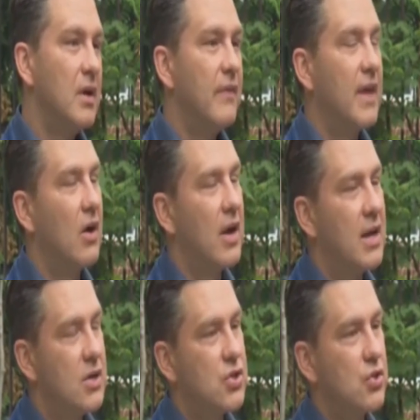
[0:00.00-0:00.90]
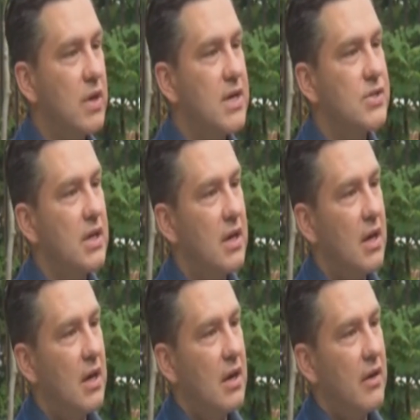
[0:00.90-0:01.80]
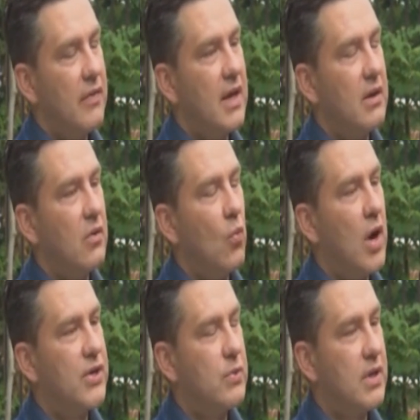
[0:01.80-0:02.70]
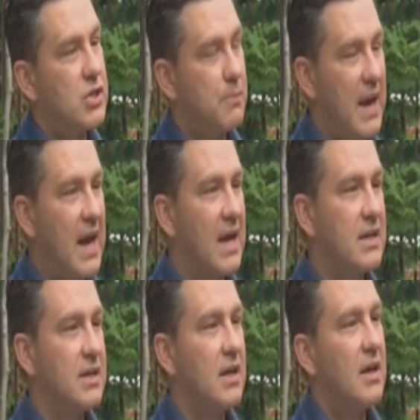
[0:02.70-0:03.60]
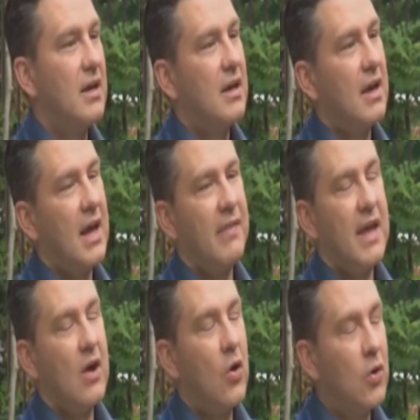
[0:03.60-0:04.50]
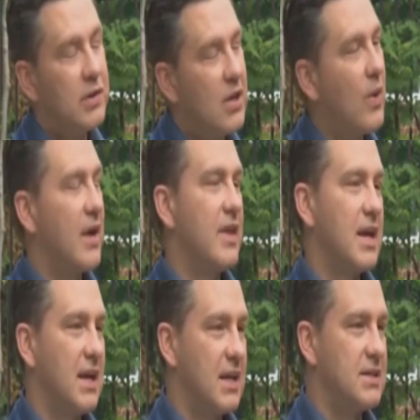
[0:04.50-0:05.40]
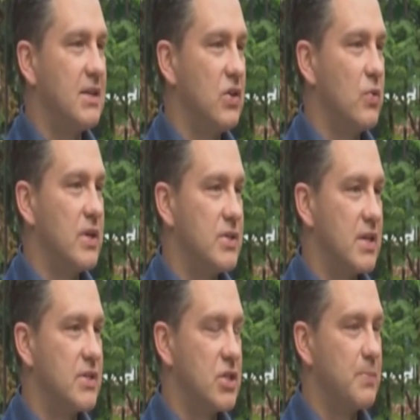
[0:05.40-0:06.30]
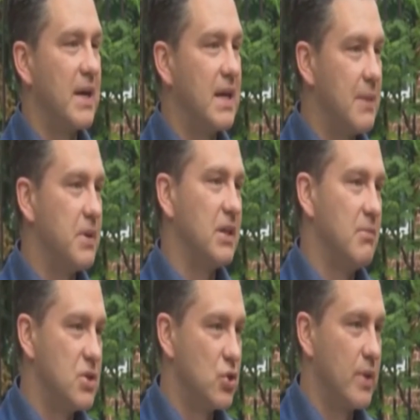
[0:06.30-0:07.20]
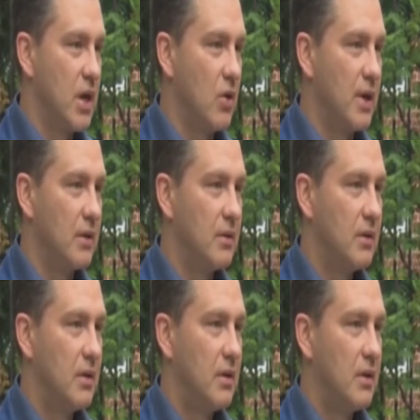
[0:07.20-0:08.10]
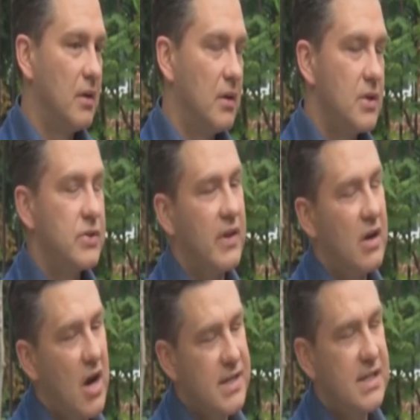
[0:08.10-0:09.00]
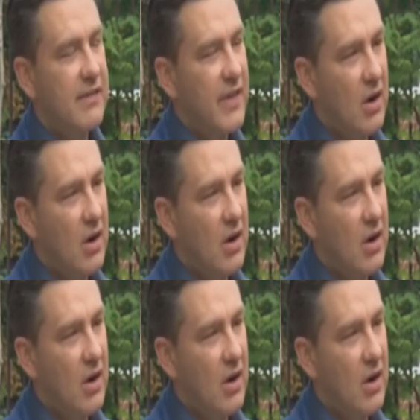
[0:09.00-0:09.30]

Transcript: They are industries that want to expand, and the only way they can continue to exist is by keeping the misery going. So they're not safe.